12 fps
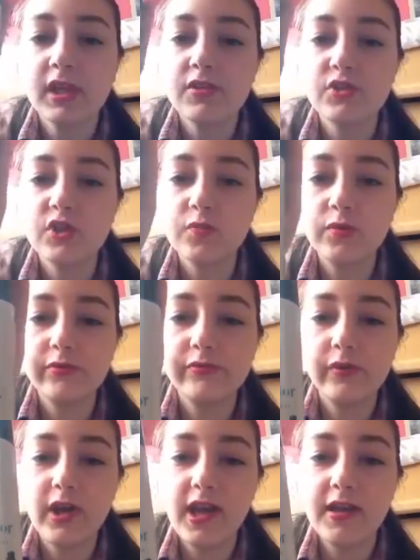Suitable
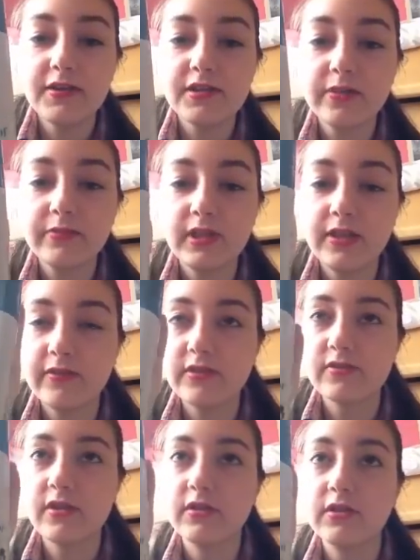for any type of leather,
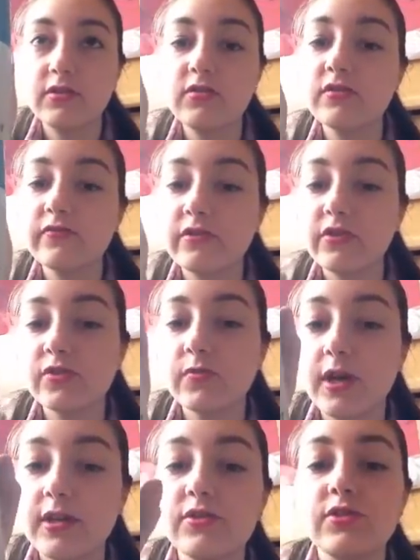so you can use it for your
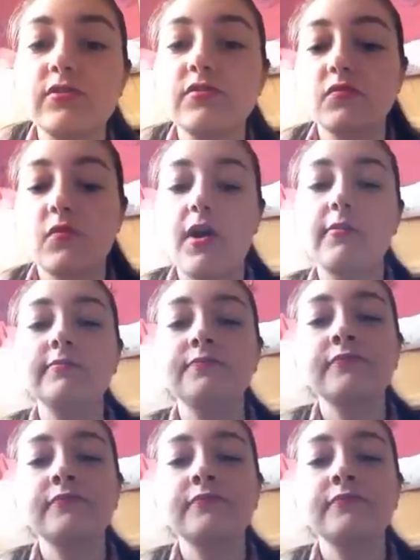suede shoes as well.